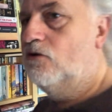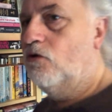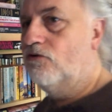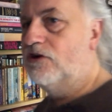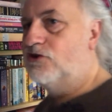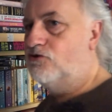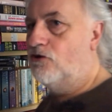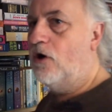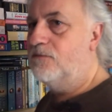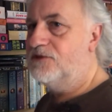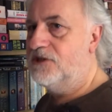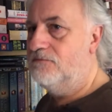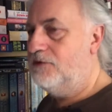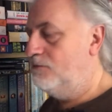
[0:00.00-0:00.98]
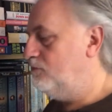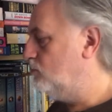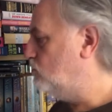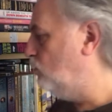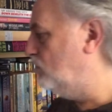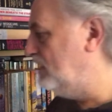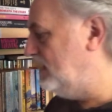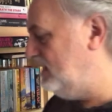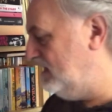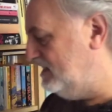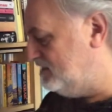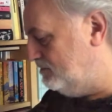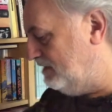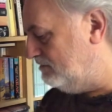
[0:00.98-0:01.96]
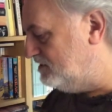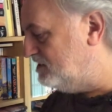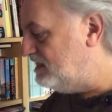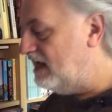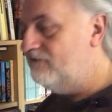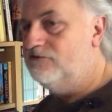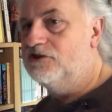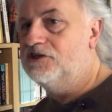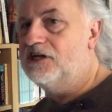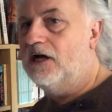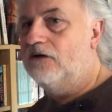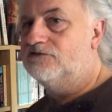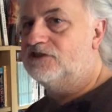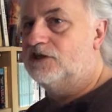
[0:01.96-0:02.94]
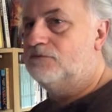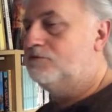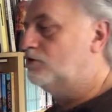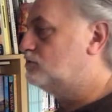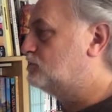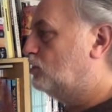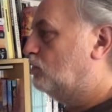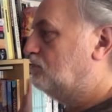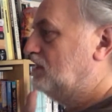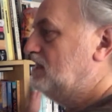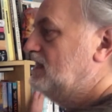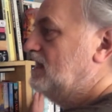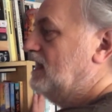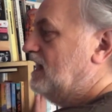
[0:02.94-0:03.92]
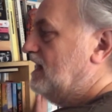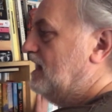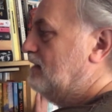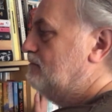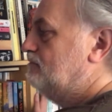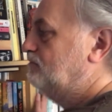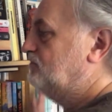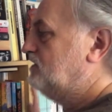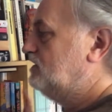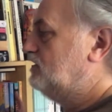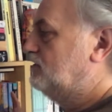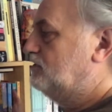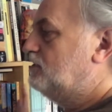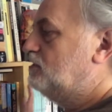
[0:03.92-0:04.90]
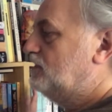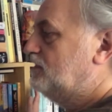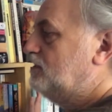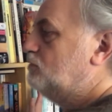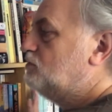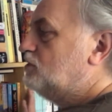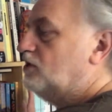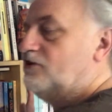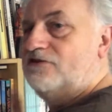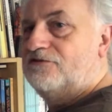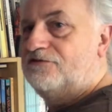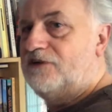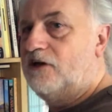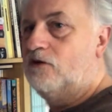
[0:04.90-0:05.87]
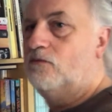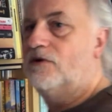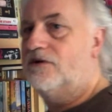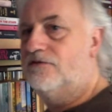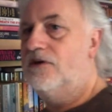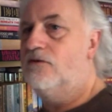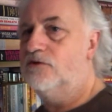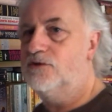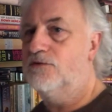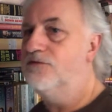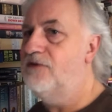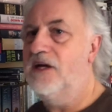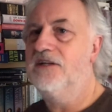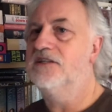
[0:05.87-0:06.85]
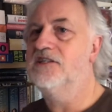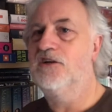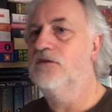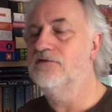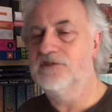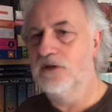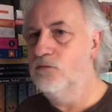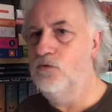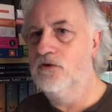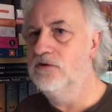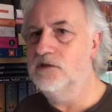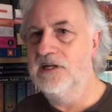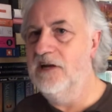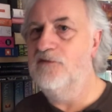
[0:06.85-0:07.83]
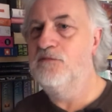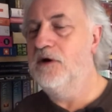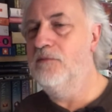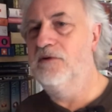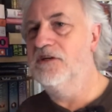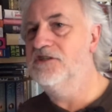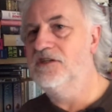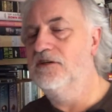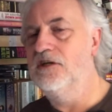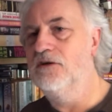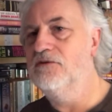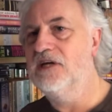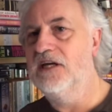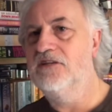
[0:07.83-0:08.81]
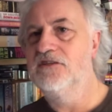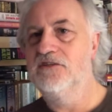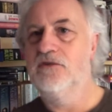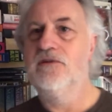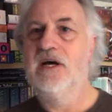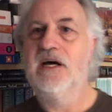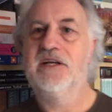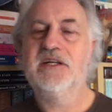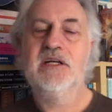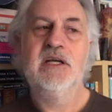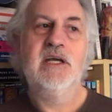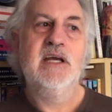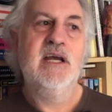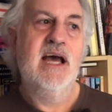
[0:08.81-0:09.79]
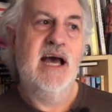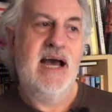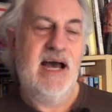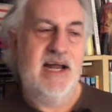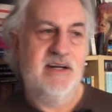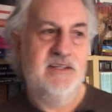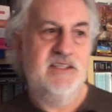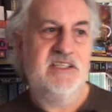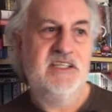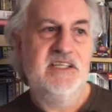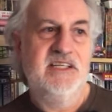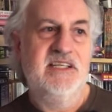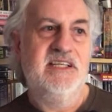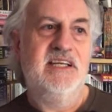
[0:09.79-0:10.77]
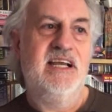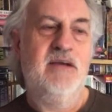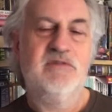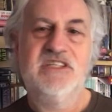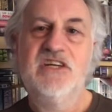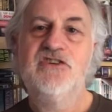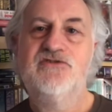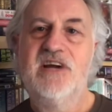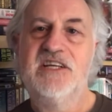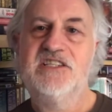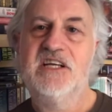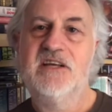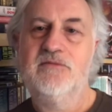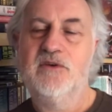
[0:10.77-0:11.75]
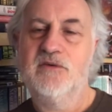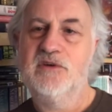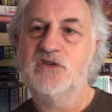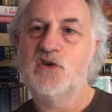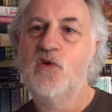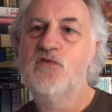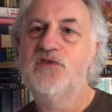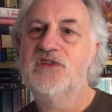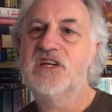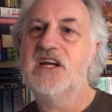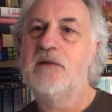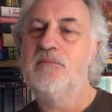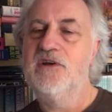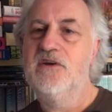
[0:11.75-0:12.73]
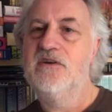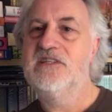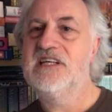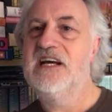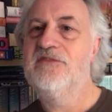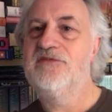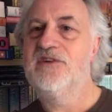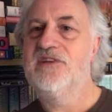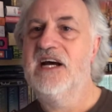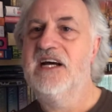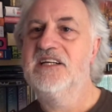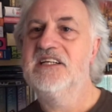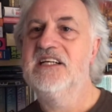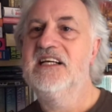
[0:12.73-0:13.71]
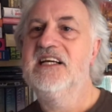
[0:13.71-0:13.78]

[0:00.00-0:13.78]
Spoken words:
or a drop, some people call it, is about seven shelves in a bookshop. You know, you couldn't fill one of those with fantasy novels. There weren't enough published in the UK to do that. And it was interesting because over the couple of years after that,